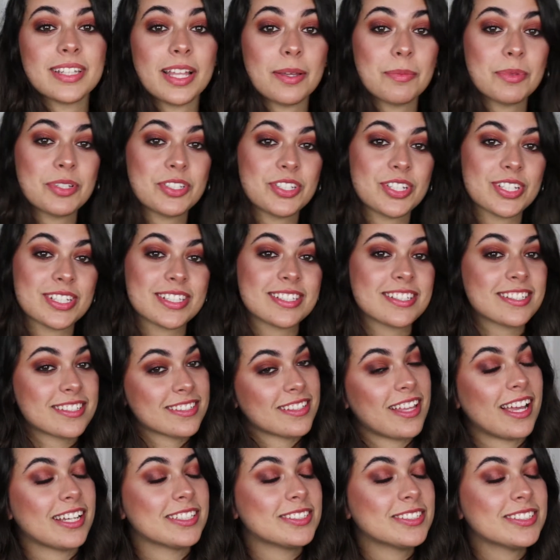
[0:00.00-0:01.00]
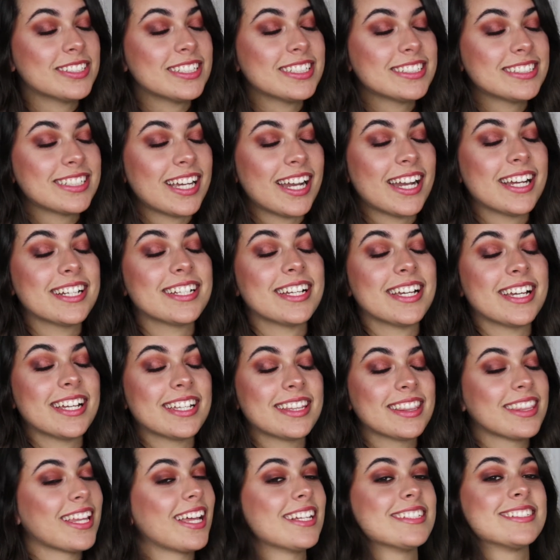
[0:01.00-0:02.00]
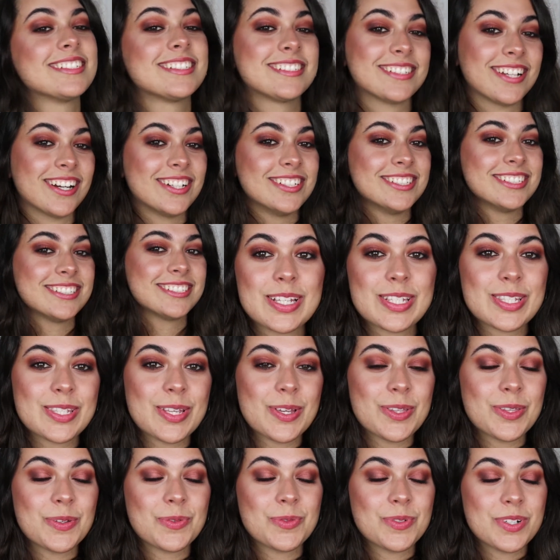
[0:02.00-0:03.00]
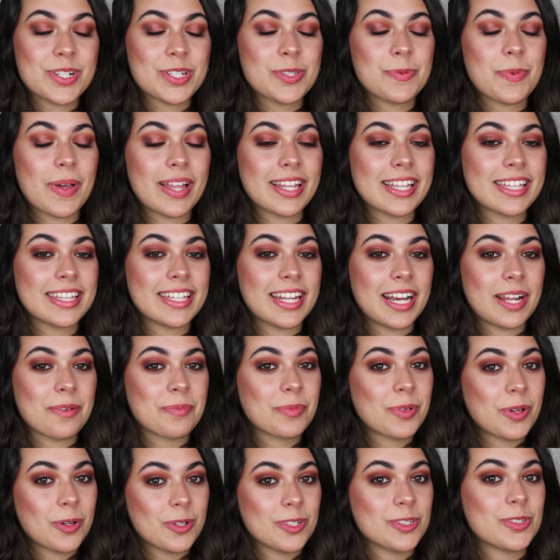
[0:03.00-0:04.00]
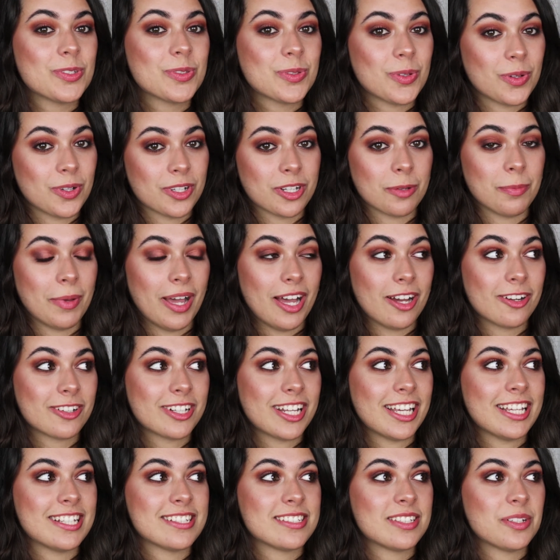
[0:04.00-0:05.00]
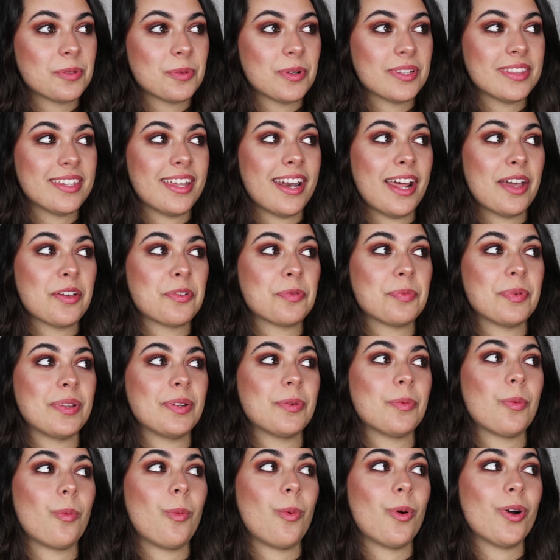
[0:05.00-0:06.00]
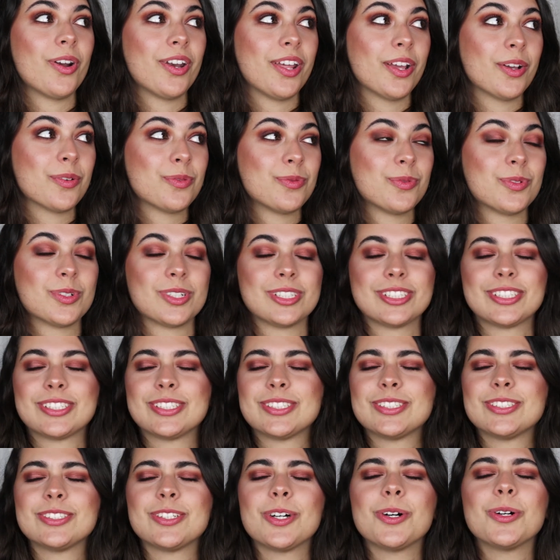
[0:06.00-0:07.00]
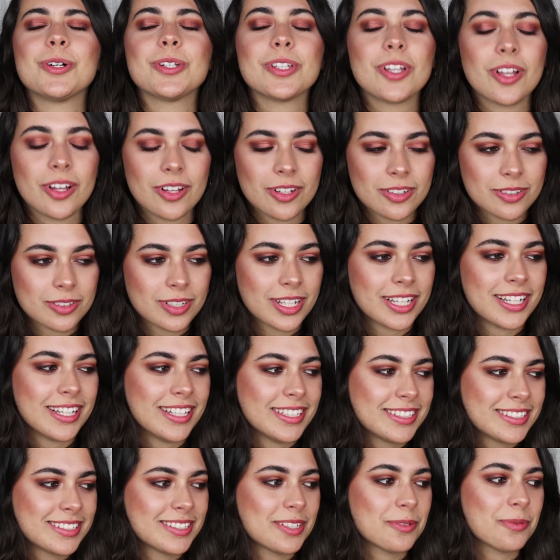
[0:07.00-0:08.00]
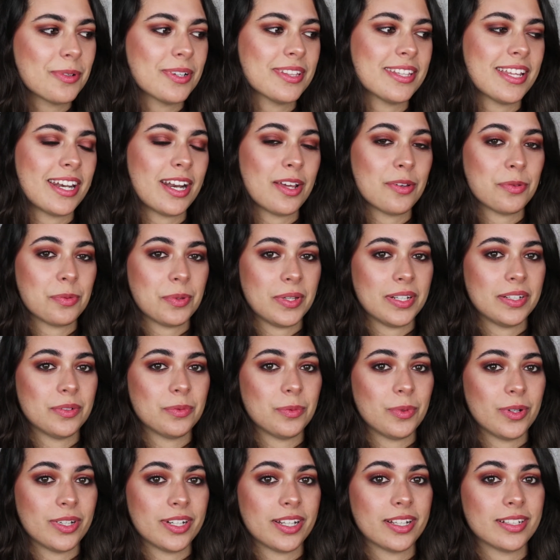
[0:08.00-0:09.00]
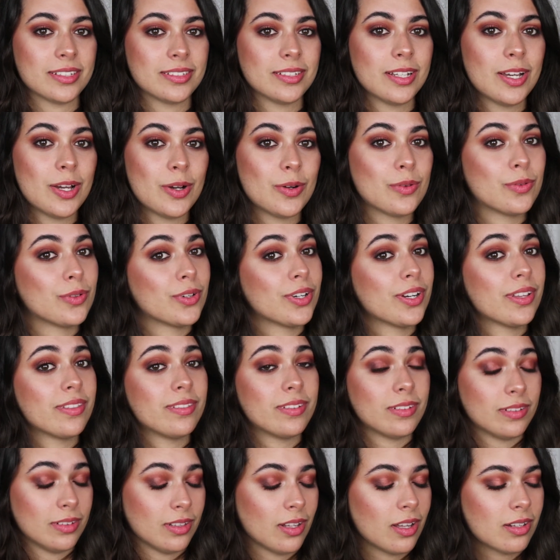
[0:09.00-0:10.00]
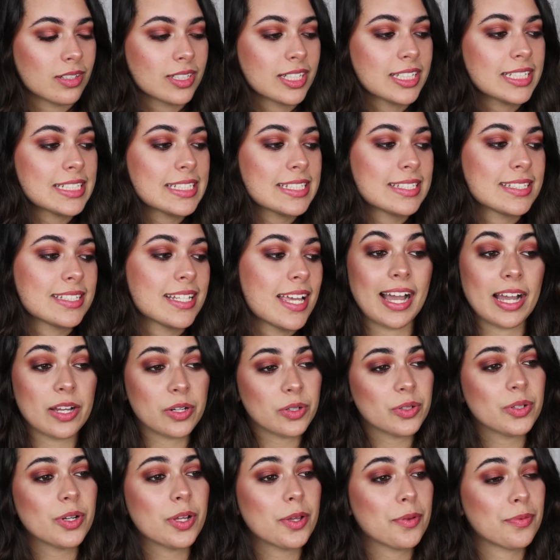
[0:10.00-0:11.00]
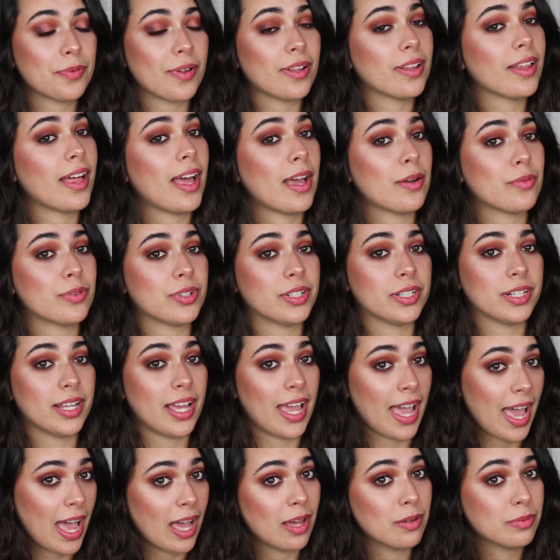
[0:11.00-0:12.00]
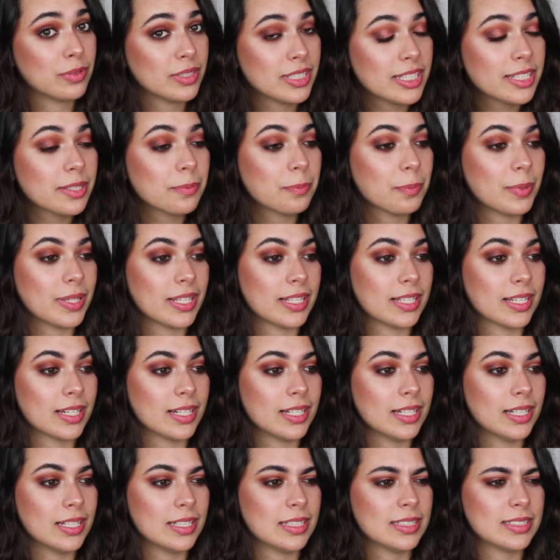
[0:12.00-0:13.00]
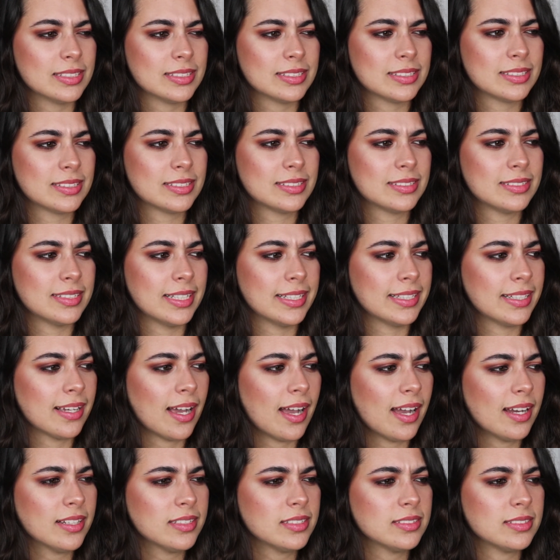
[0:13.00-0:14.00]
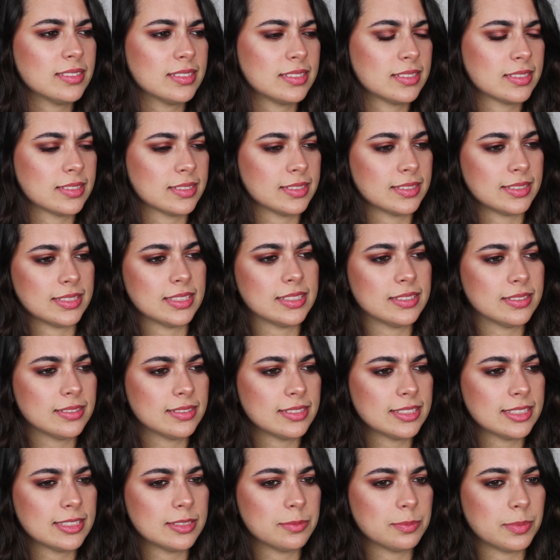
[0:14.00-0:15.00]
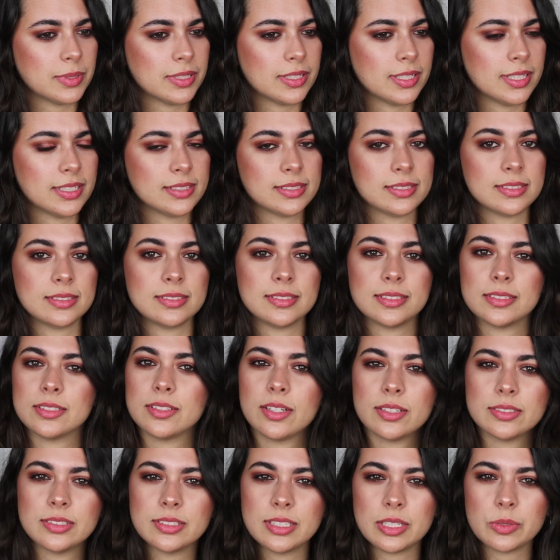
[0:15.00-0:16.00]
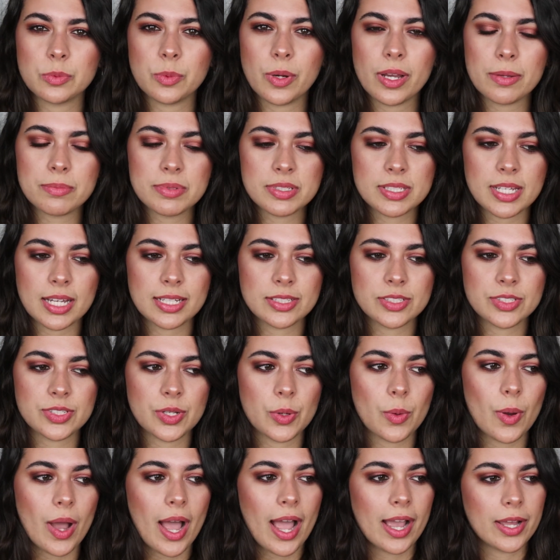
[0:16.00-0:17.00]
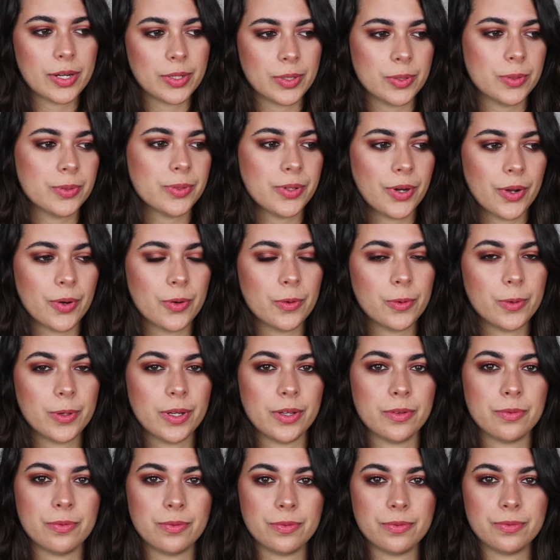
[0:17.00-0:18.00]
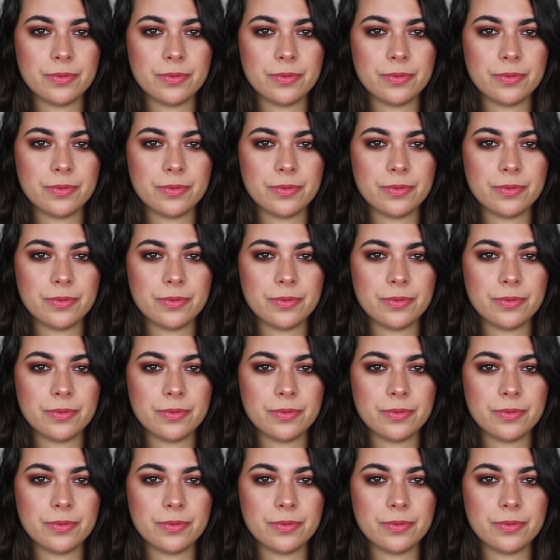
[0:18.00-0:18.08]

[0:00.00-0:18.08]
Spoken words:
Let me just slide to the side and let's start. So the first palette that I'm going to talk about is the one that I've been wanting for so long. It's the one that I've been wanting for the longest. I don't know if I'll ever have it because they kind of discontinued it, but it's still on their website, so I don't know if